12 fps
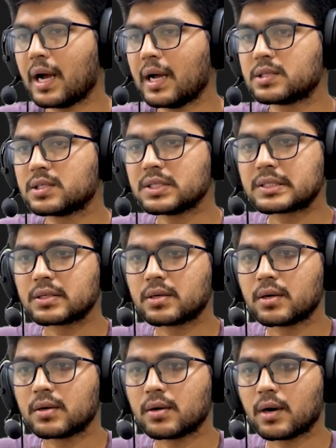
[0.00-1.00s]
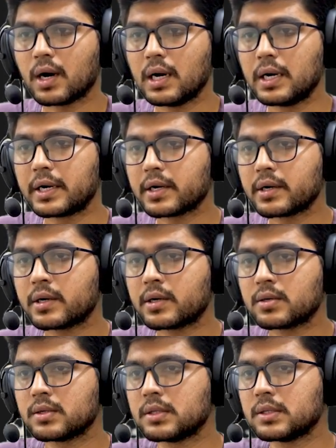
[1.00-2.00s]
I'll just
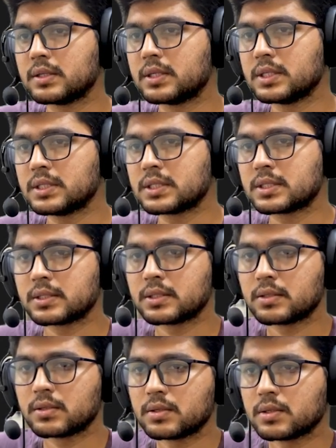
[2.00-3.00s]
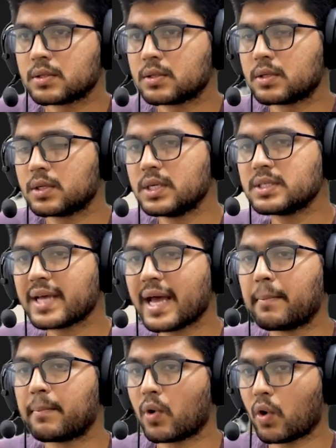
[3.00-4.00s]
alter this is
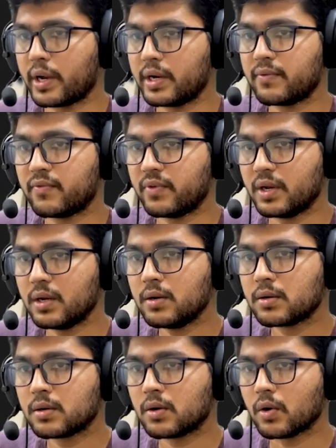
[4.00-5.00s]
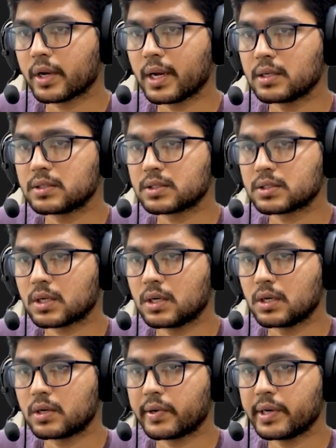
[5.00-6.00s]
employed field. Okay, I'll just
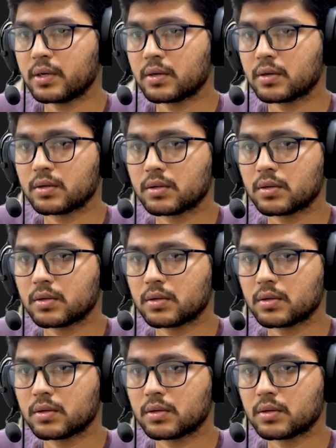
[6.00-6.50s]
alter it.